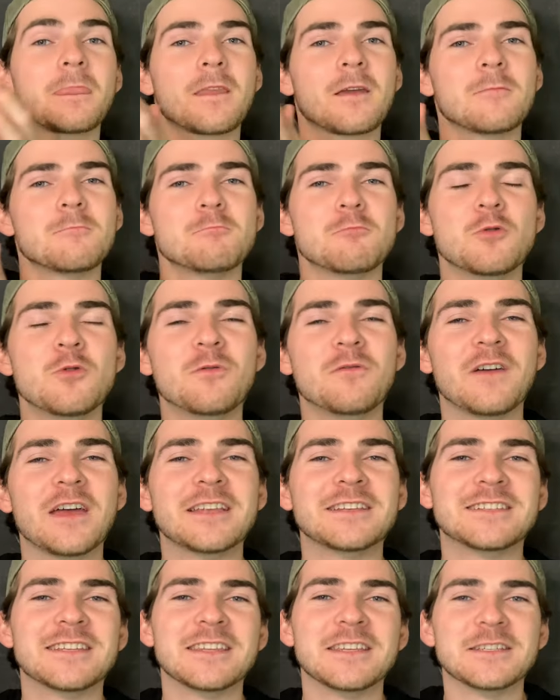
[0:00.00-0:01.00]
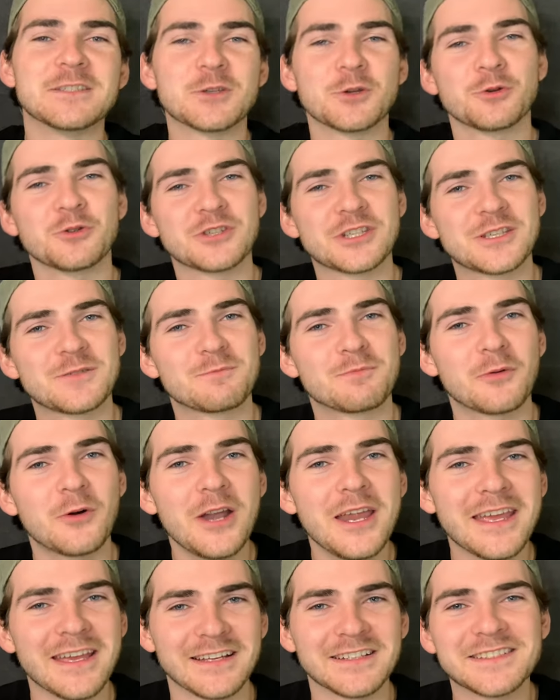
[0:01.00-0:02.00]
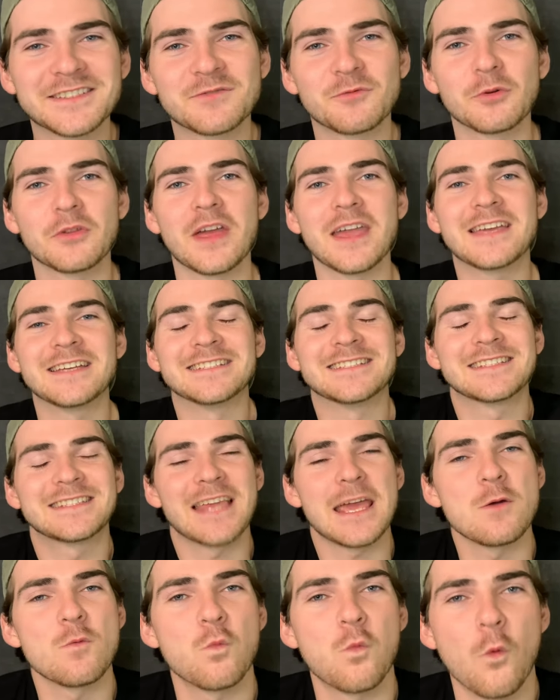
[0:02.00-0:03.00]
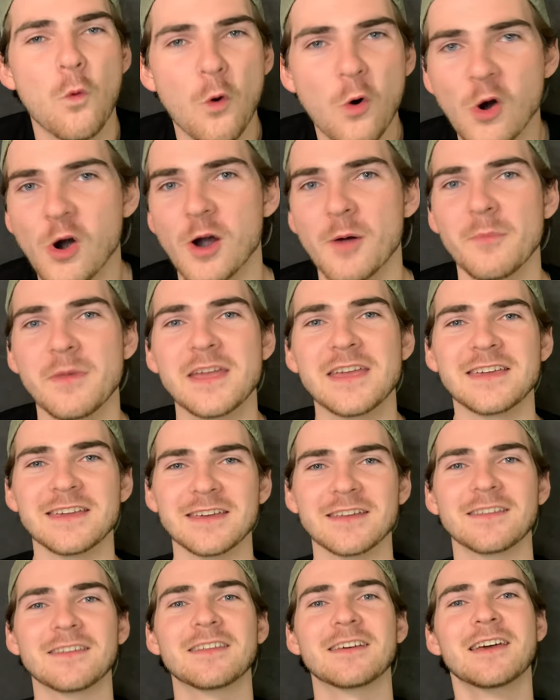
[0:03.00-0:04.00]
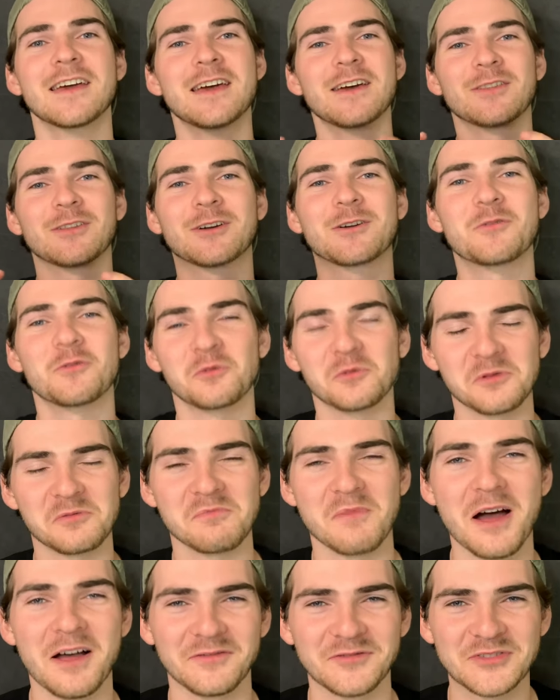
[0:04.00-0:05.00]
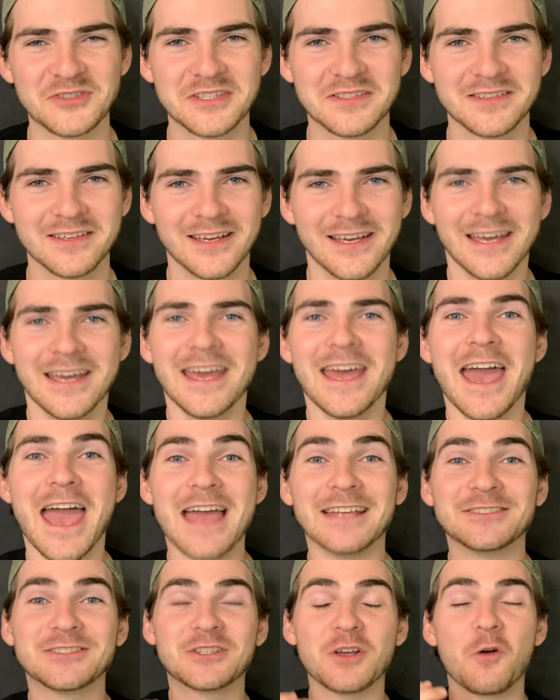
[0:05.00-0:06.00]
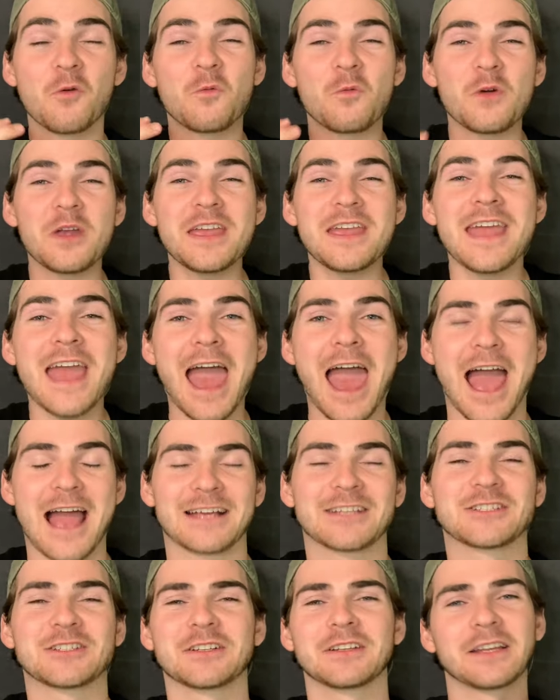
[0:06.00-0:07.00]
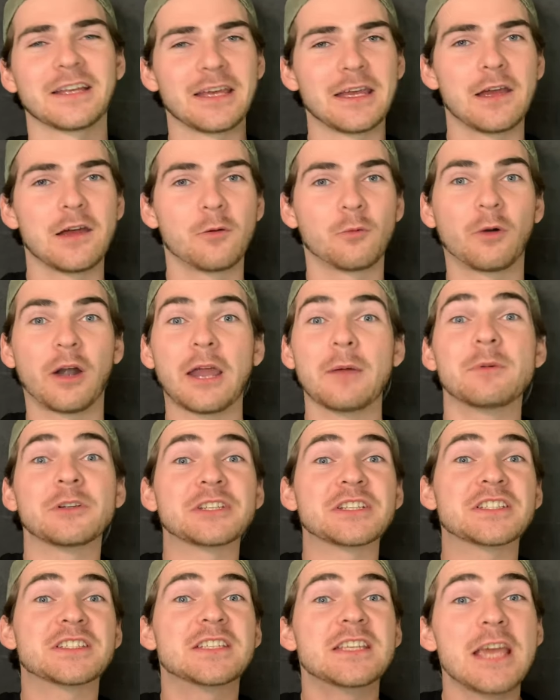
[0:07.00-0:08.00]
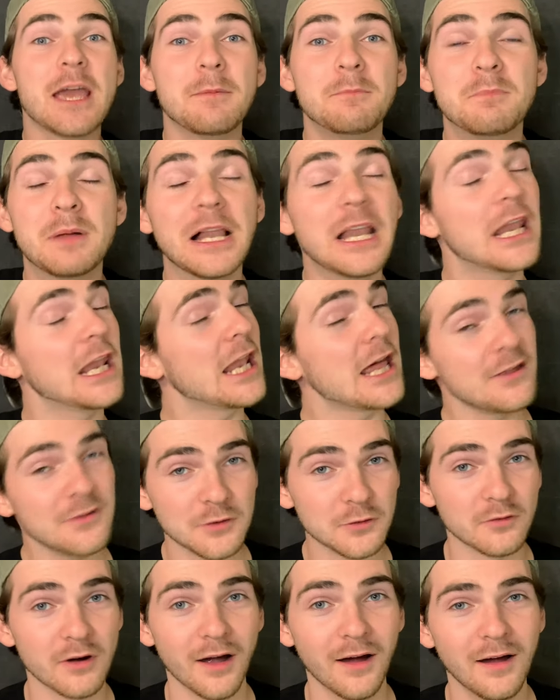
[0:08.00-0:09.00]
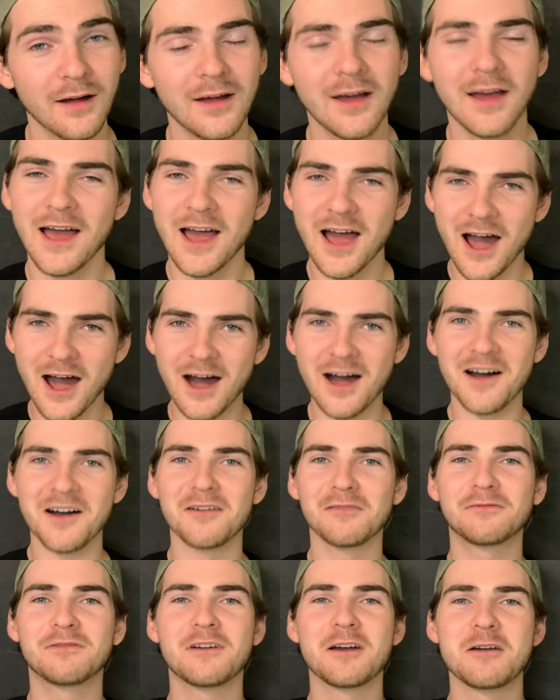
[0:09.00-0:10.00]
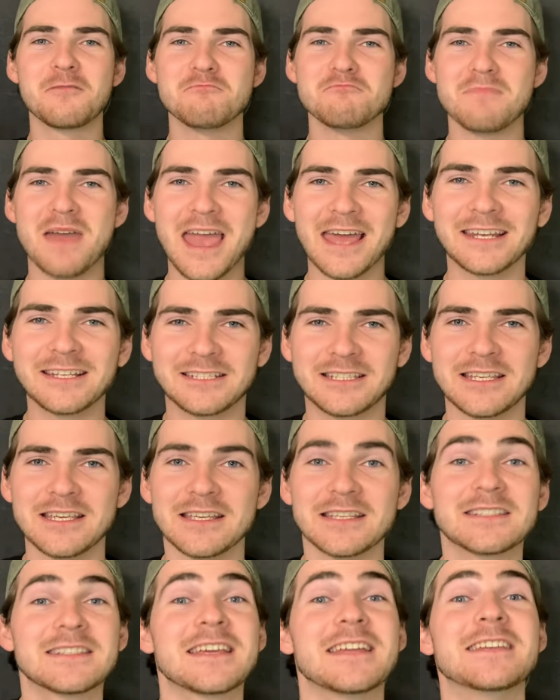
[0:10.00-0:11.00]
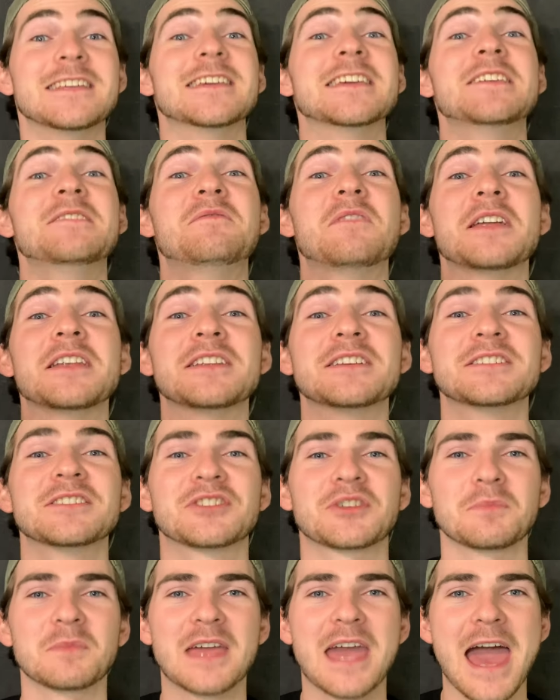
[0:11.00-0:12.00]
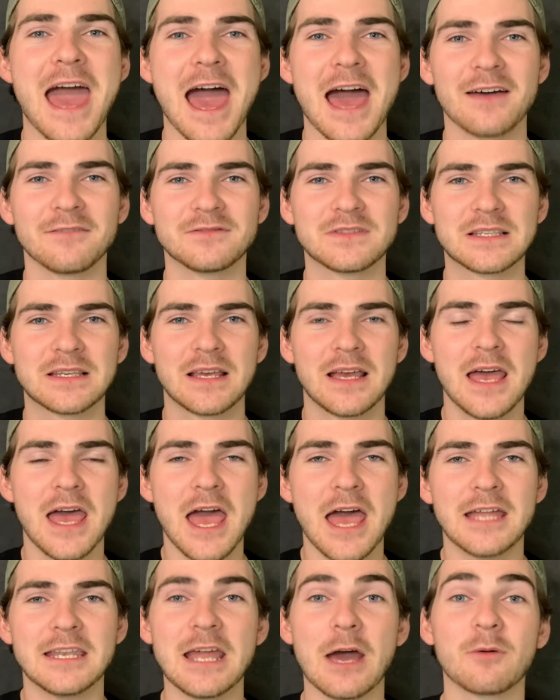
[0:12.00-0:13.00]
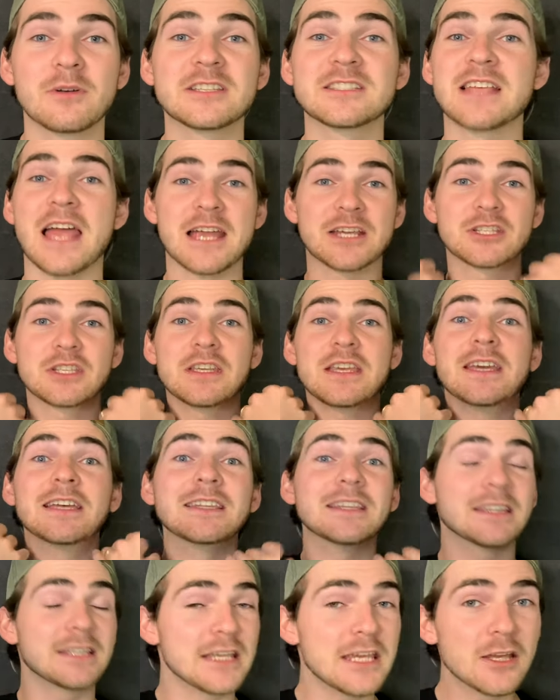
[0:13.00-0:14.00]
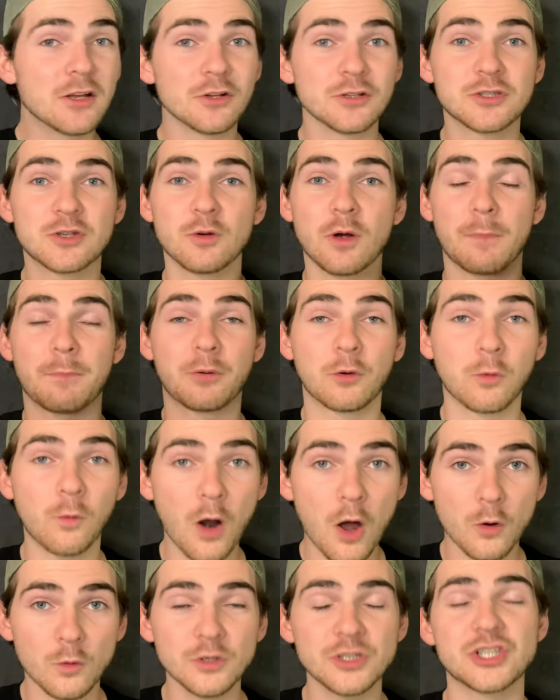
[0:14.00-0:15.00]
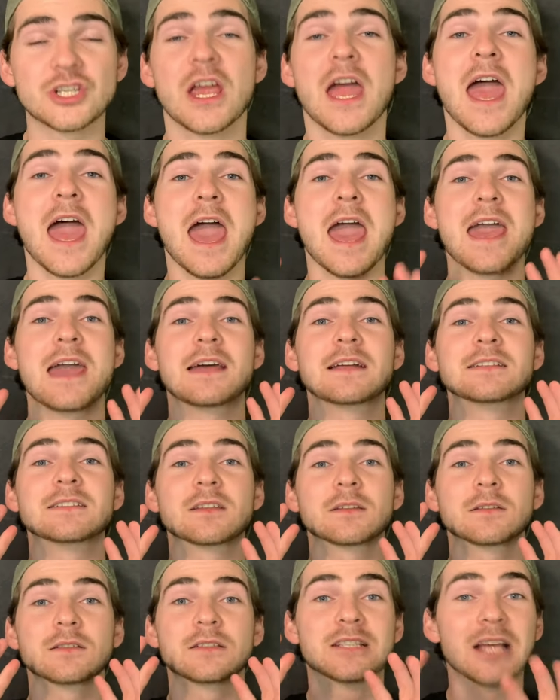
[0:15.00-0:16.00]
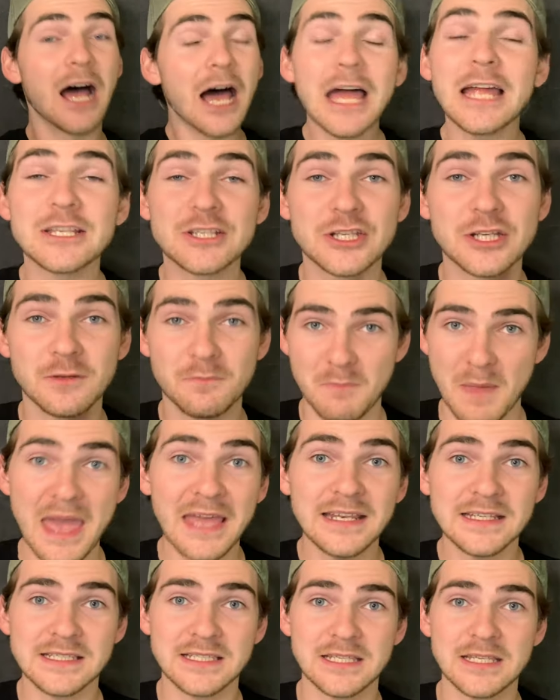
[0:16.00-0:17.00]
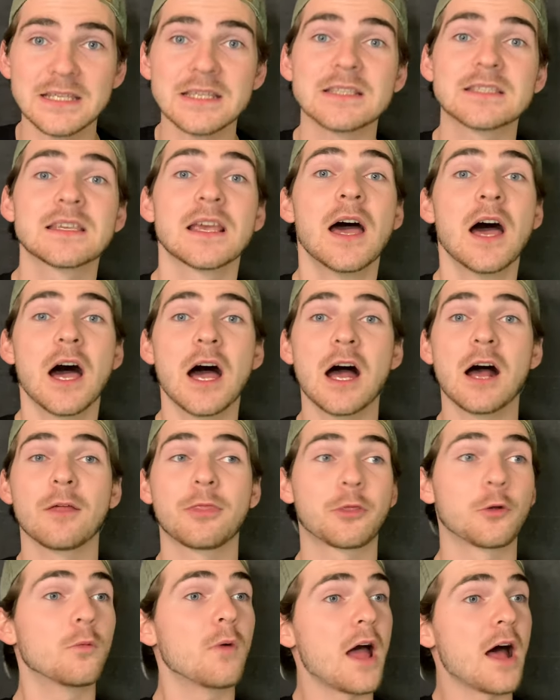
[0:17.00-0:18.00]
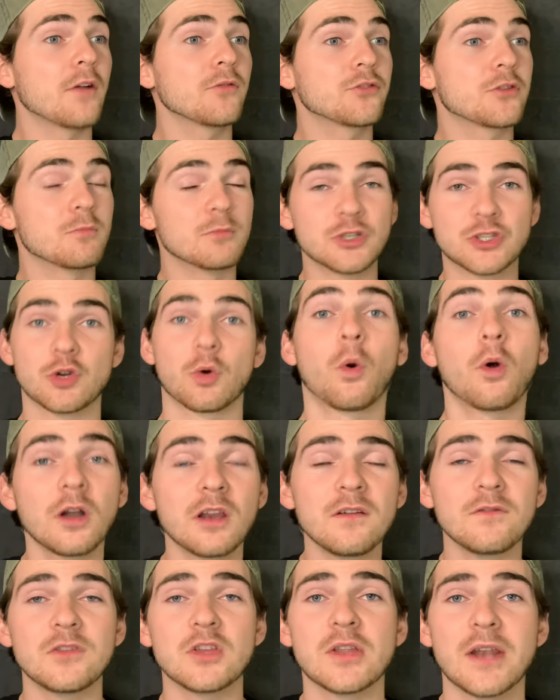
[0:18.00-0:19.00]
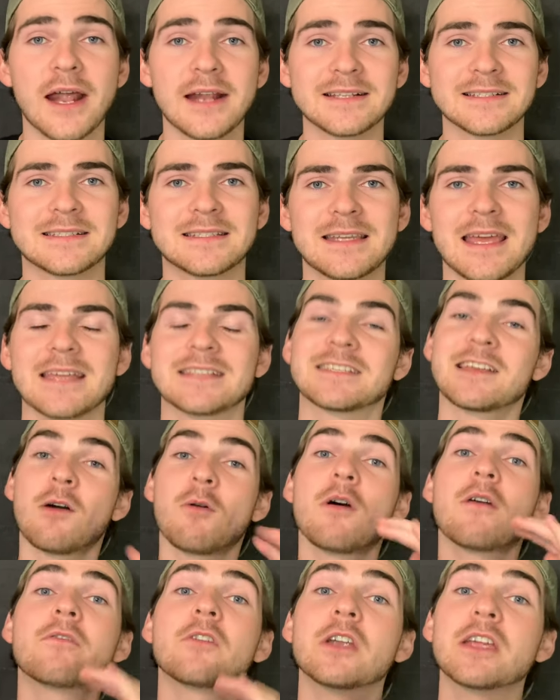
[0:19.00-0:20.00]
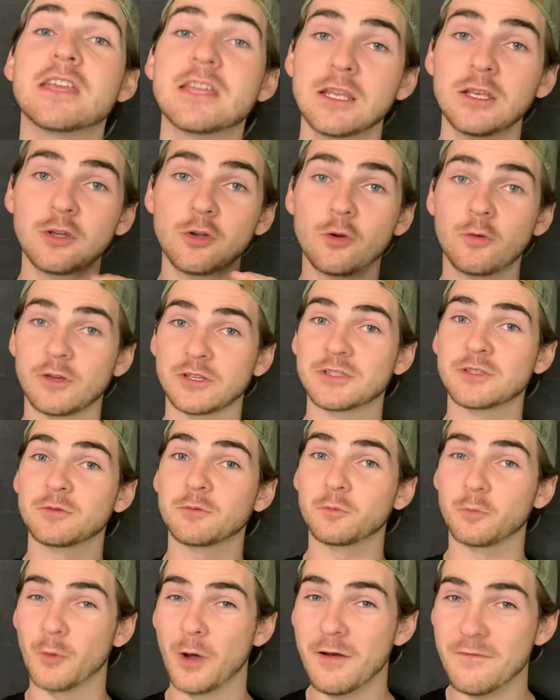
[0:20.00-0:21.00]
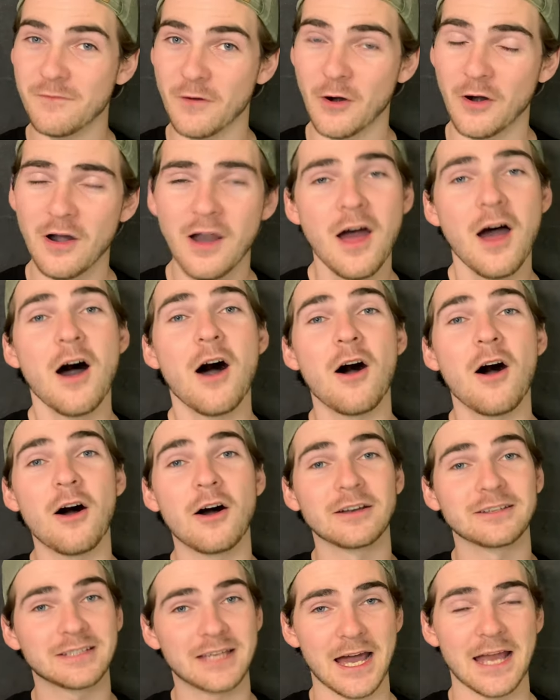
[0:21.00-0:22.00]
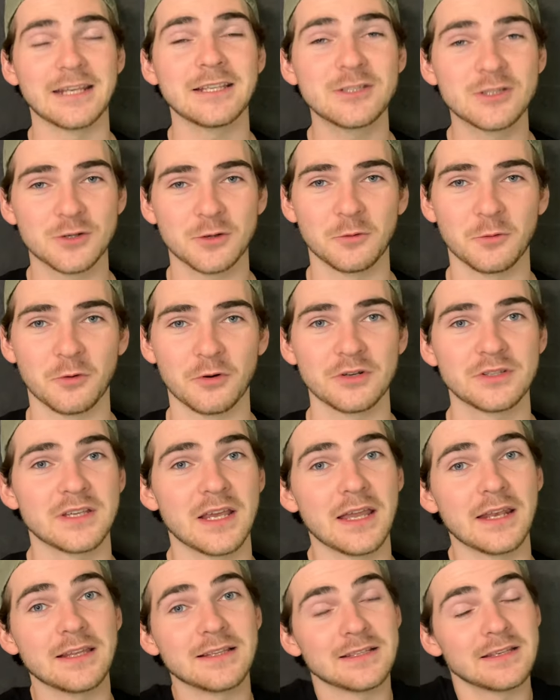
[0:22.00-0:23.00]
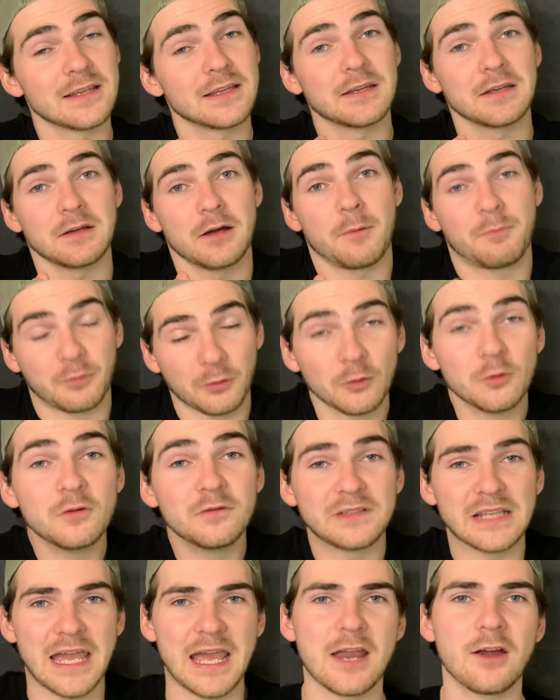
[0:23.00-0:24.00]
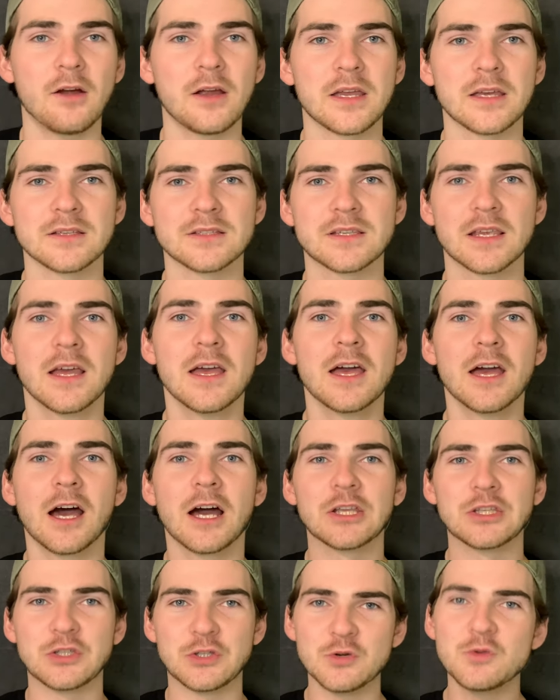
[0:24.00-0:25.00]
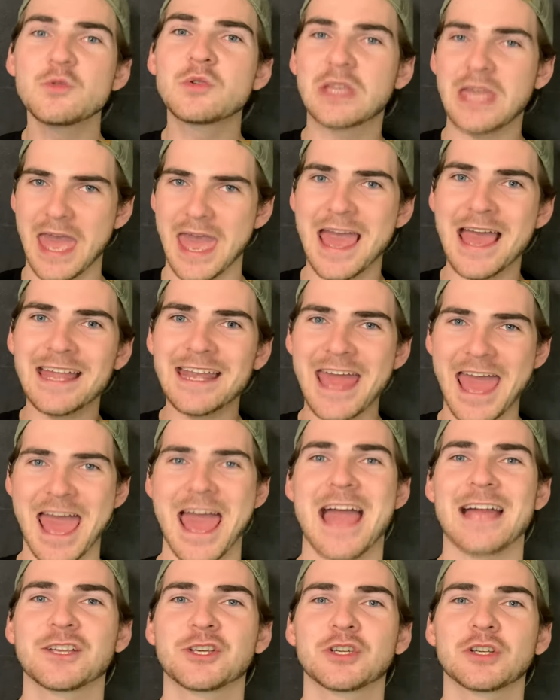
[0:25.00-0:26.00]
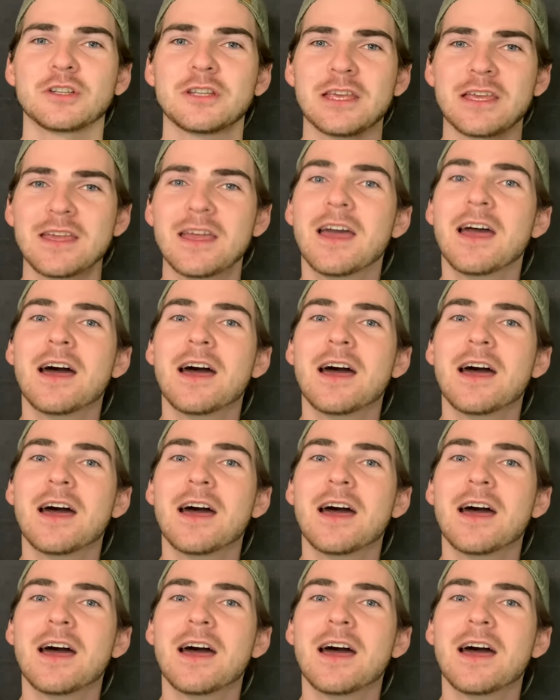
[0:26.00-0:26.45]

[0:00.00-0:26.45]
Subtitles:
move into these little springs where they can stay warm in the cooler months. And so we actually were able to see a plethora of manatees and even some calves. Now, it is actually illegal to approach and touch manatees throughout the majority of the United States. However, in Crystal River, on guided tours and in approved areas, you can actually